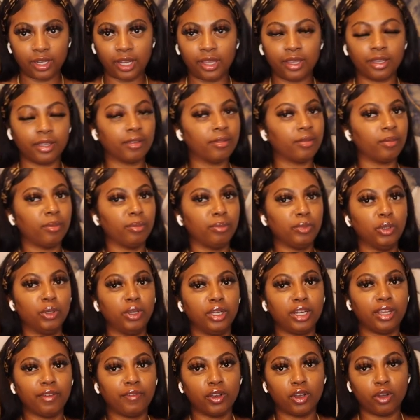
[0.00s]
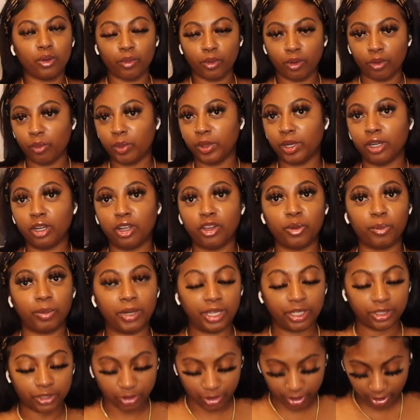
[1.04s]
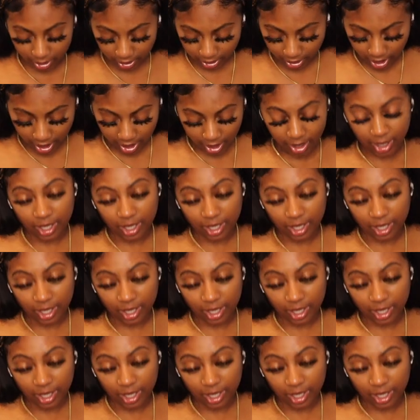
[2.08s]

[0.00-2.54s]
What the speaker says: Like, you can never go wrong with a long black dress,